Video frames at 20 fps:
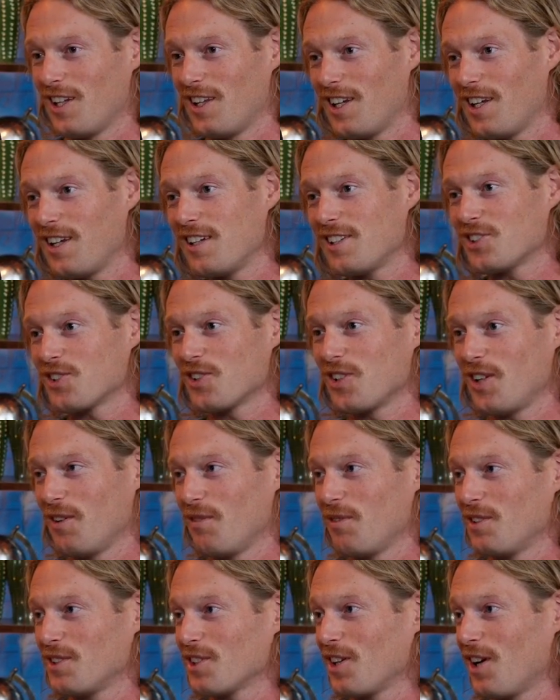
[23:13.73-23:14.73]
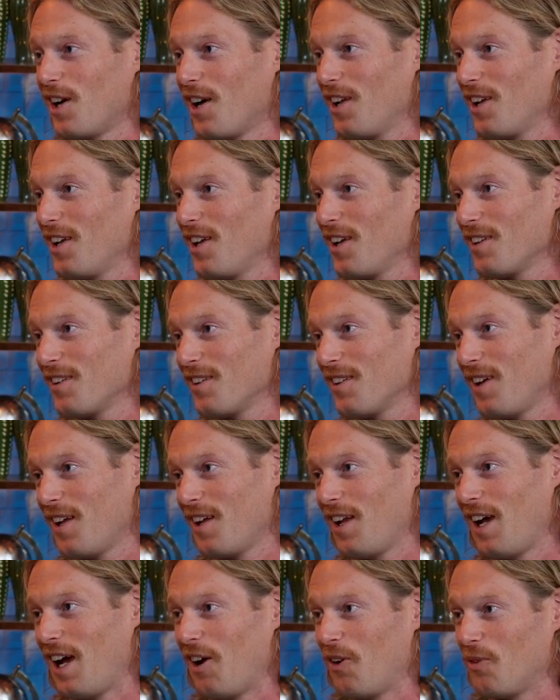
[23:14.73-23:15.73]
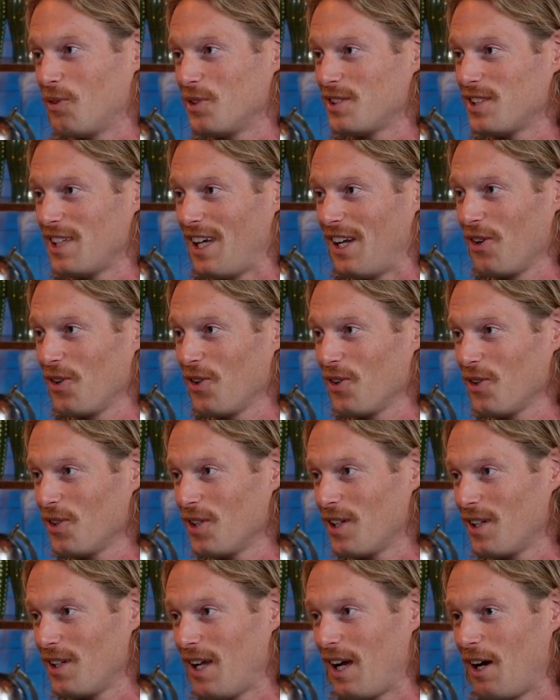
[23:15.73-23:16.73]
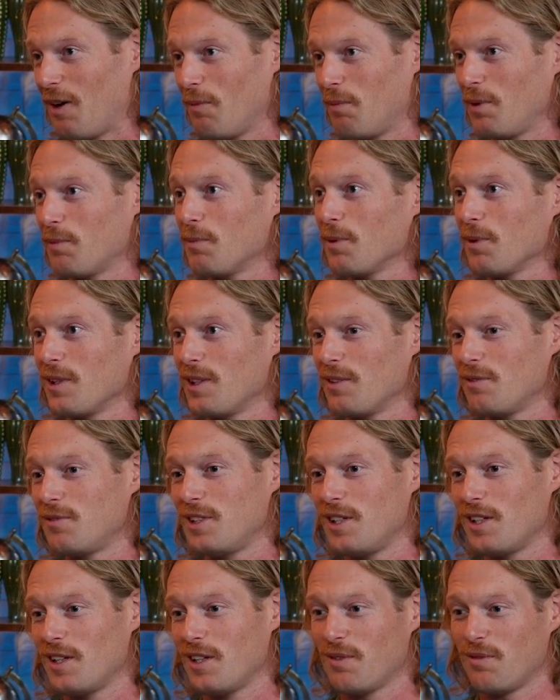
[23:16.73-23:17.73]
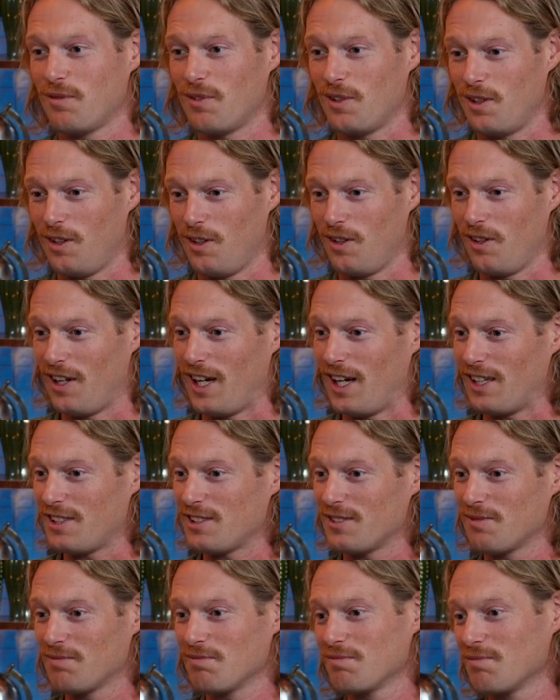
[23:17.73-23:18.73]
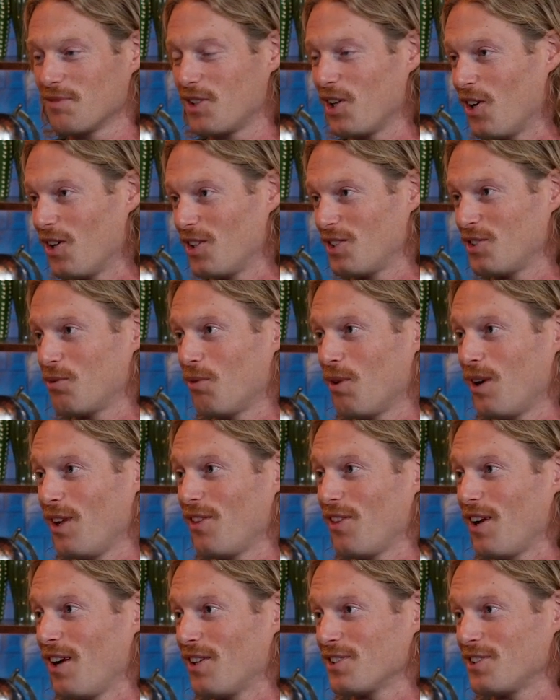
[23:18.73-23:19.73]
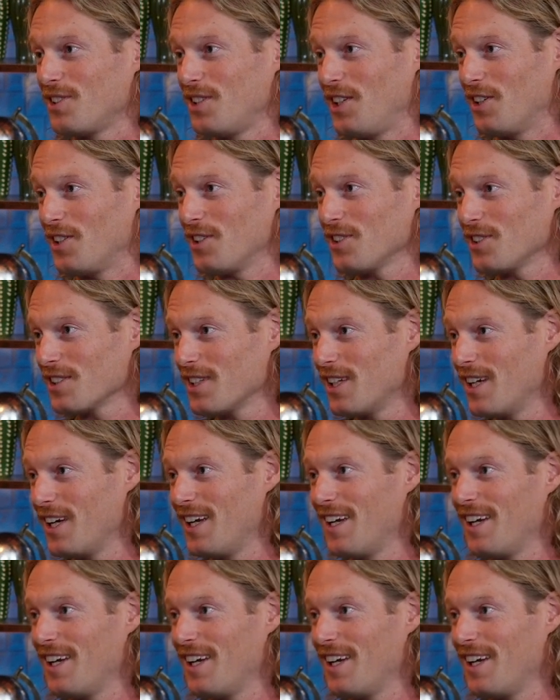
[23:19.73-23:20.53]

in the history of this continent and how it was settled and how people lived here for the last, call it 20,000 years.